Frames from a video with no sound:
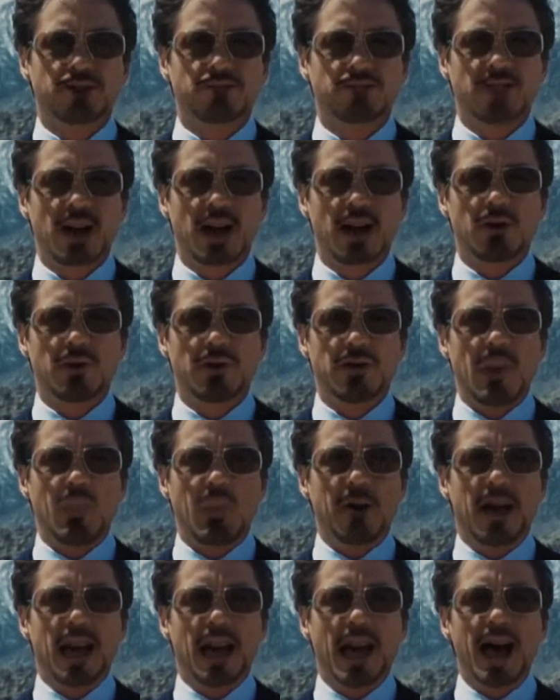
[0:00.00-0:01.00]
the things
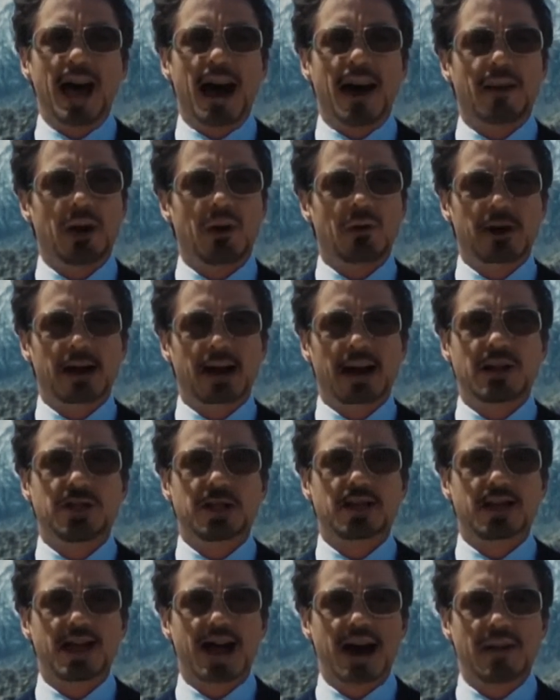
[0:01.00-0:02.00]
that we can
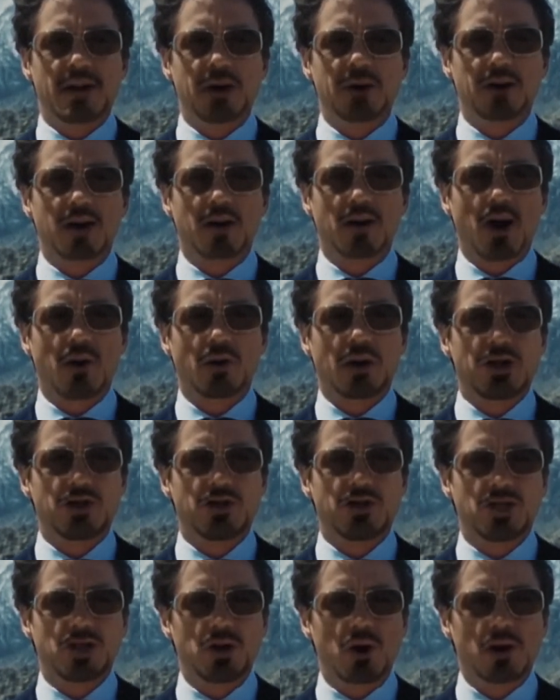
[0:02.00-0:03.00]
create together are
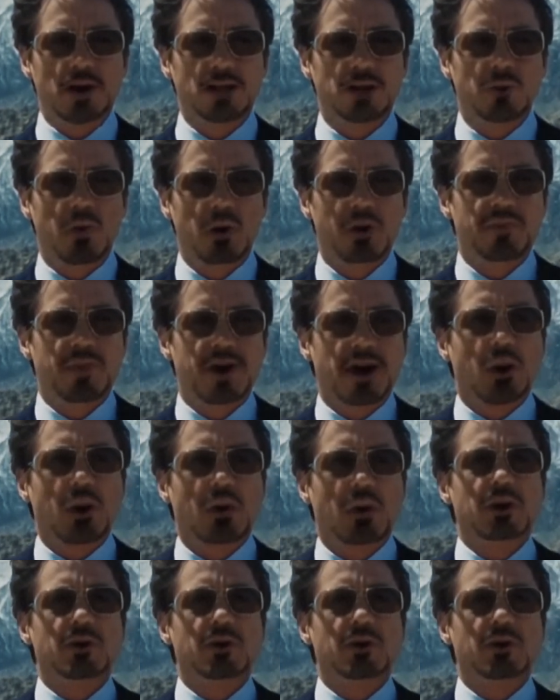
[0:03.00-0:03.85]
just starting to reveal